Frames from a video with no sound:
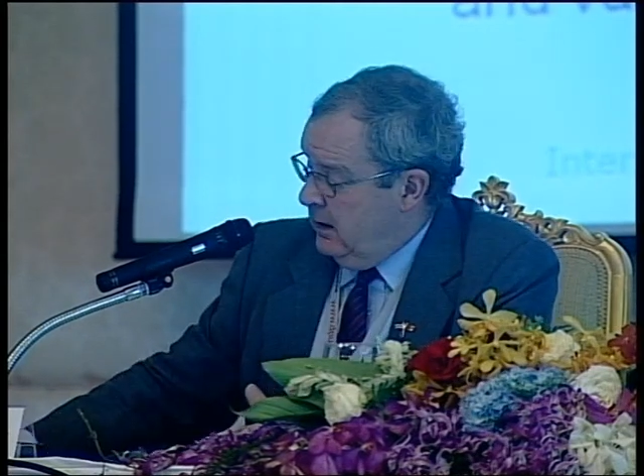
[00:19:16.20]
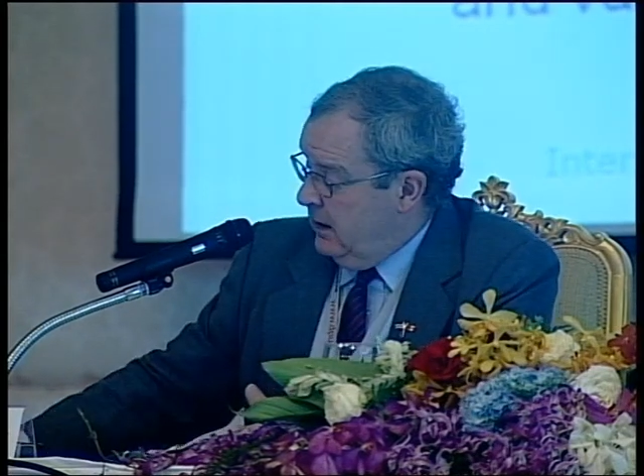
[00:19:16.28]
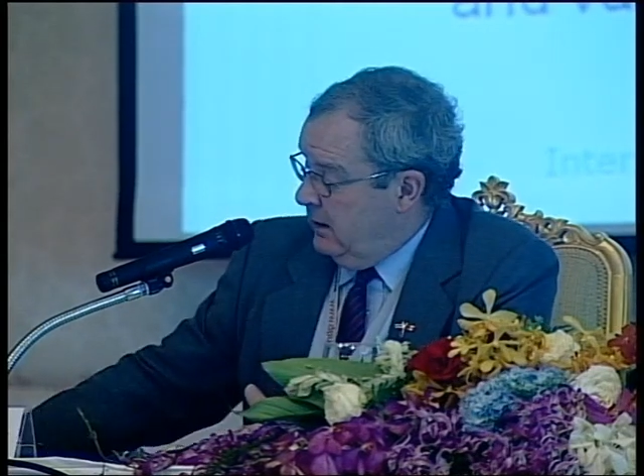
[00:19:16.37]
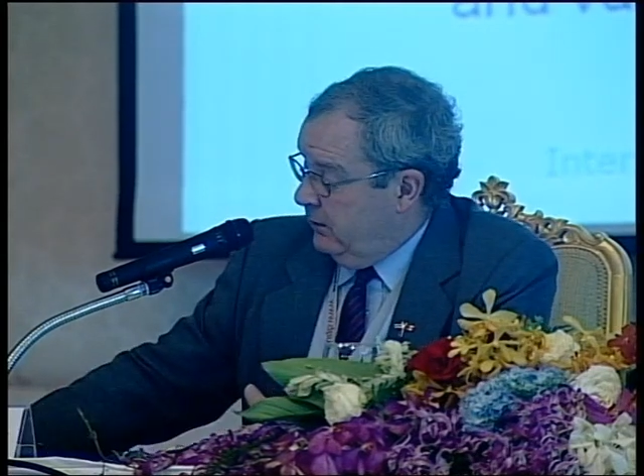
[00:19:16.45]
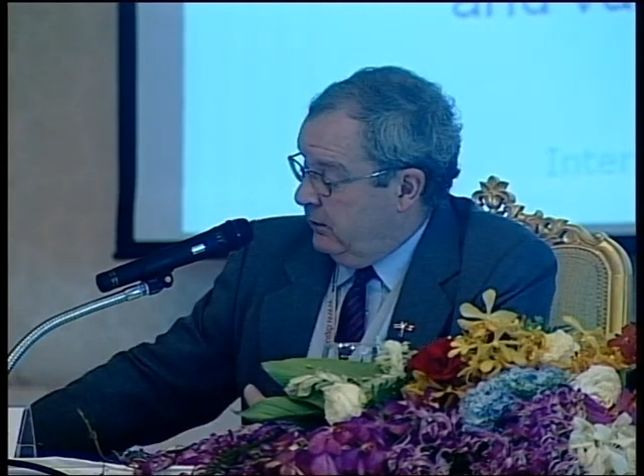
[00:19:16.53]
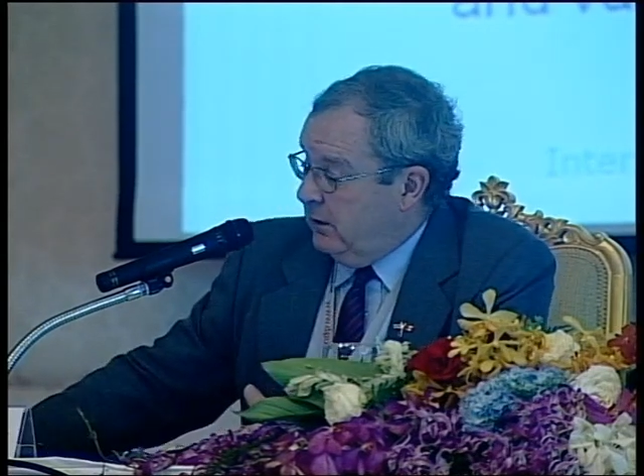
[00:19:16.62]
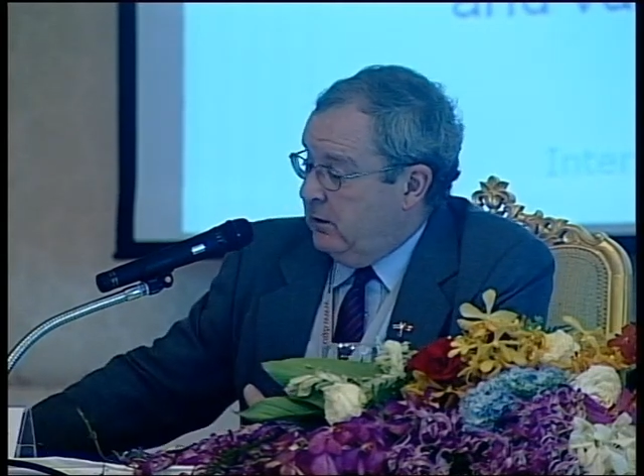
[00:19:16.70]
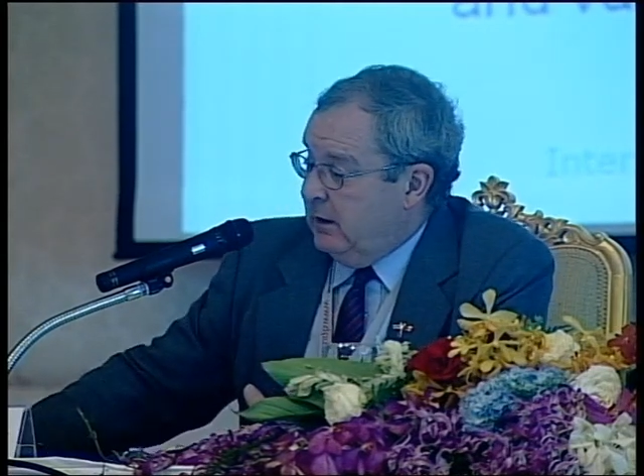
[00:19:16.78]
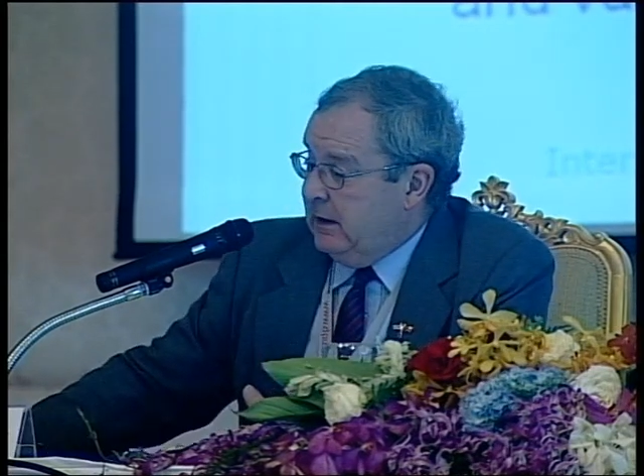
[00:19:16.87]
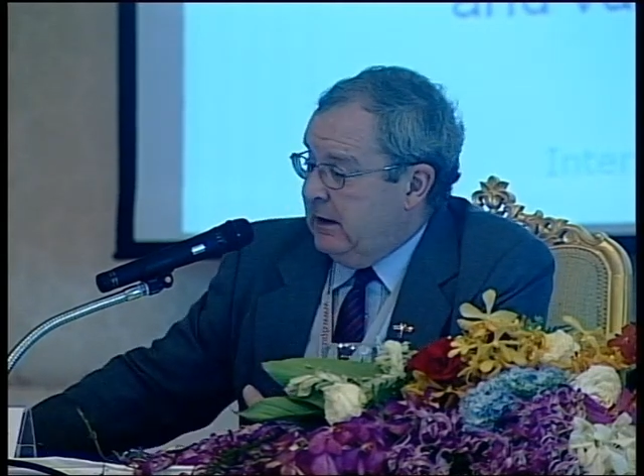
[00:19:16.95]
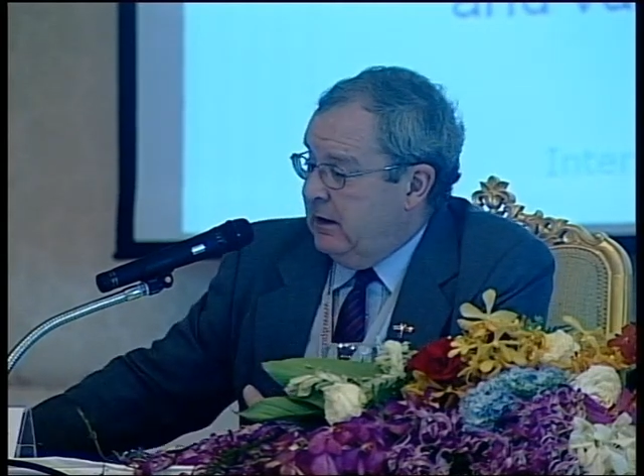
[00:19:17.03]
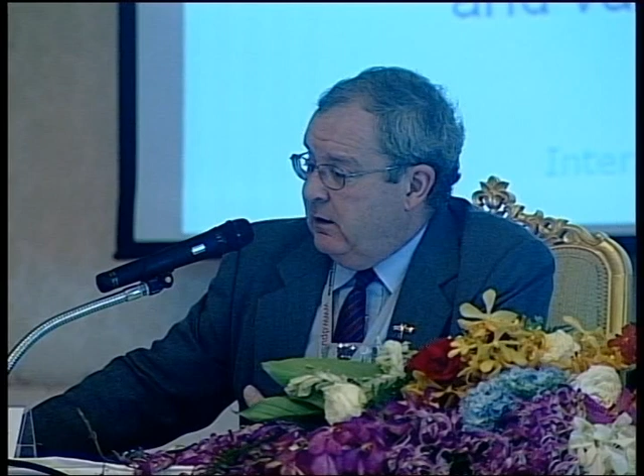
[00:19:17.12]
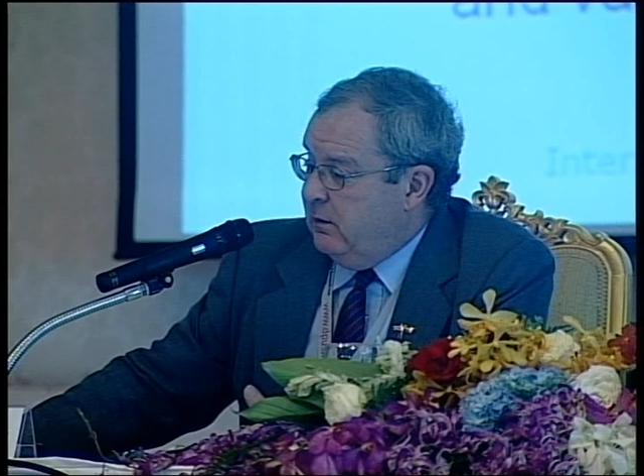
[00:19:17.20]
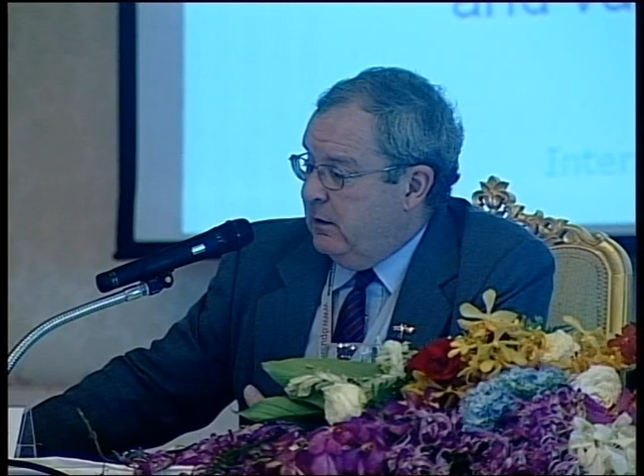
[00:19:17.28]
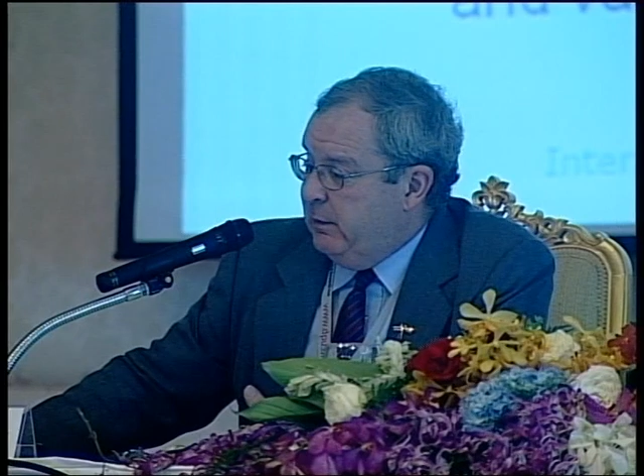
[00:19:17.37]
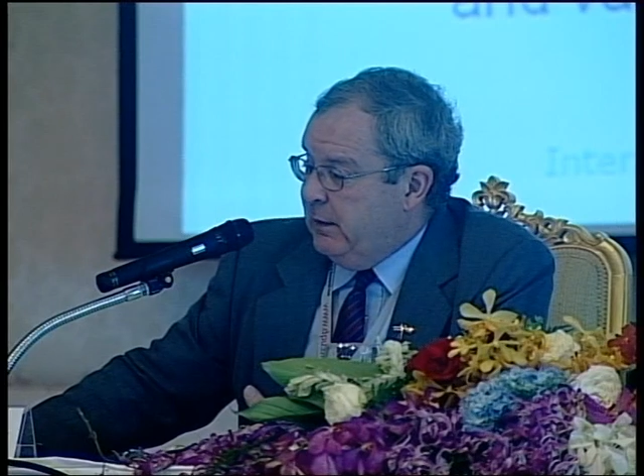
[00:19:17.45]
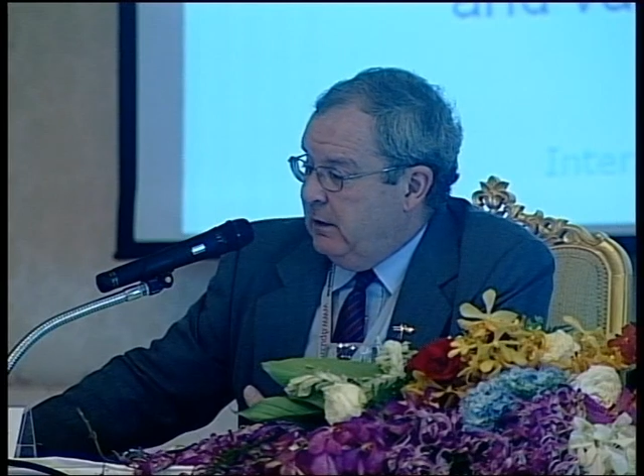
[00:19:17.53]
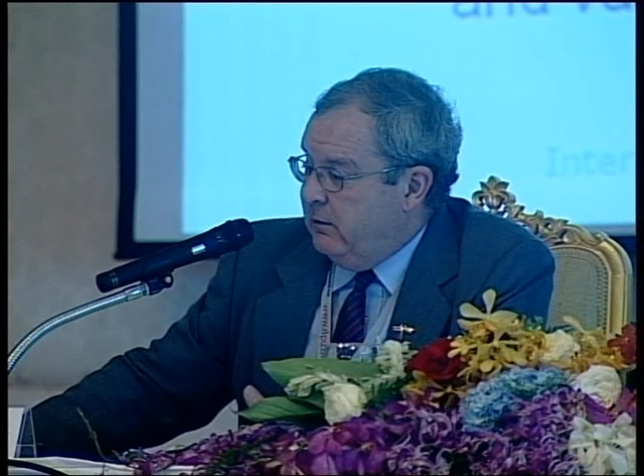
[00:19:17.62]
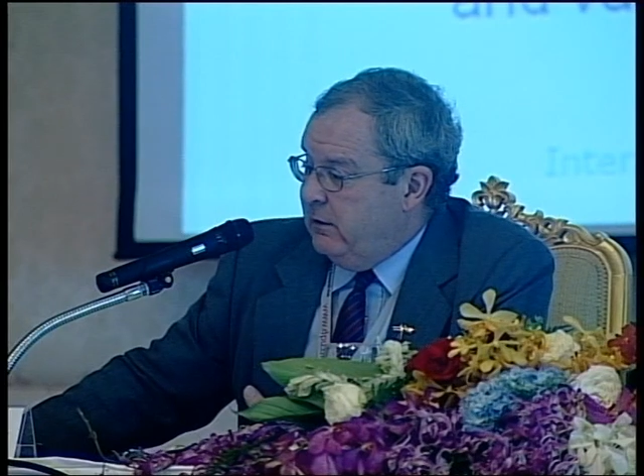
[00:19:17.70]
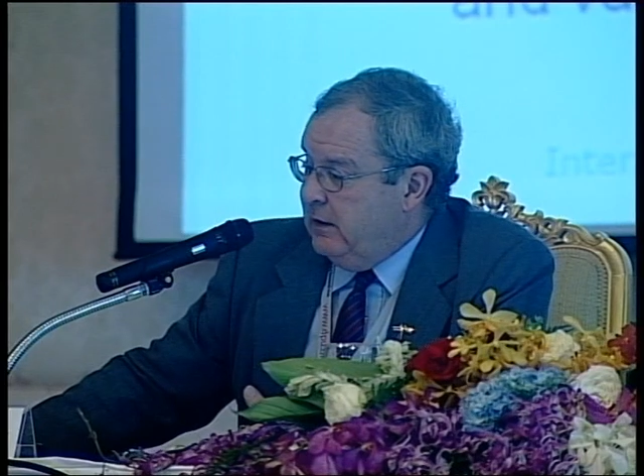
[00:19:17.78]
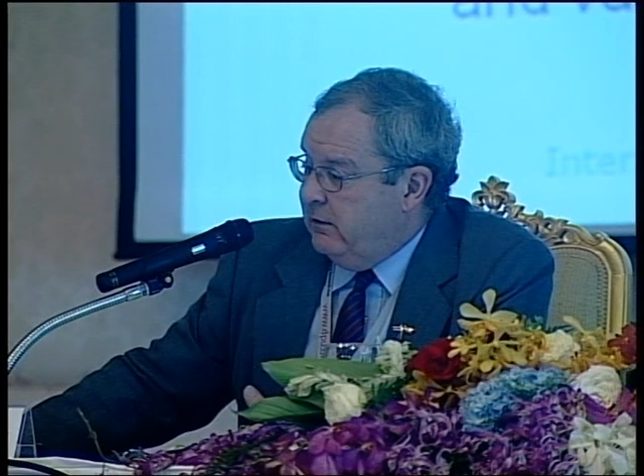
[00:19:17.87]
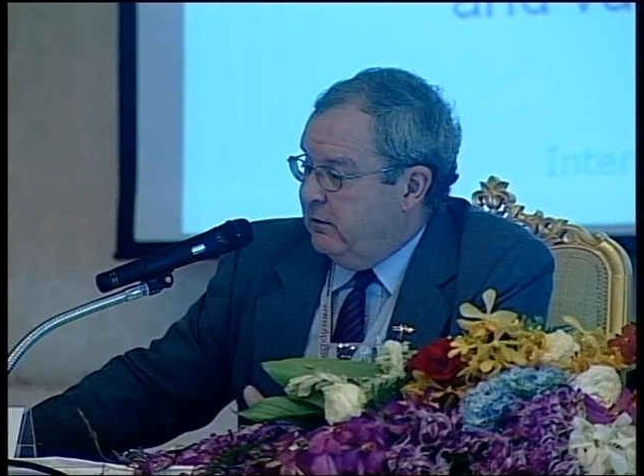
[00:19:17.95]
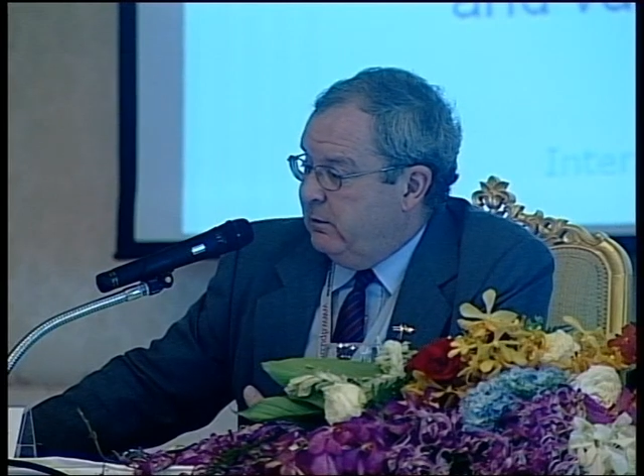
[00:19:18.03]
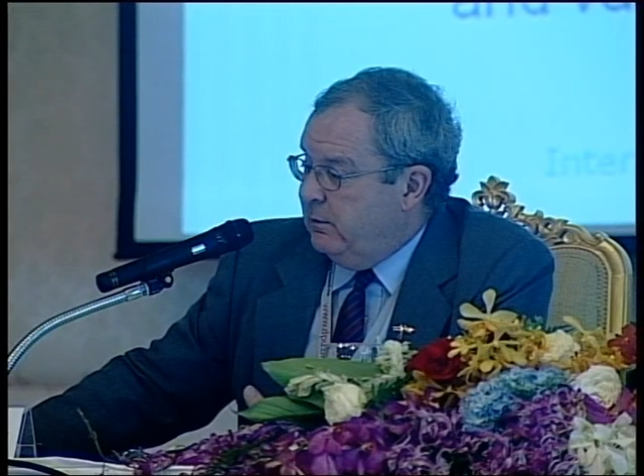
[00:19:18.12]
So again, a
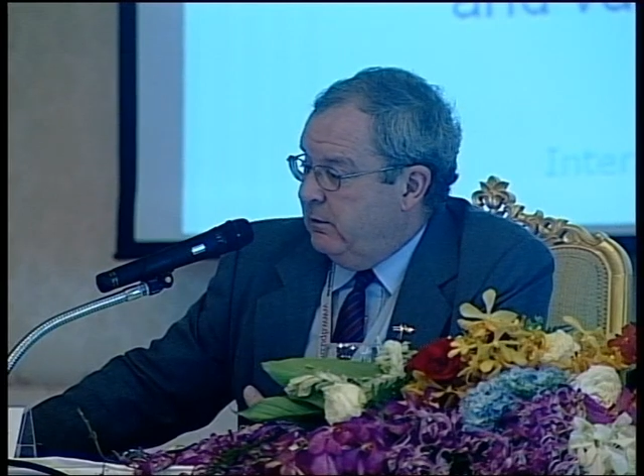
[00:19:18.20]
range of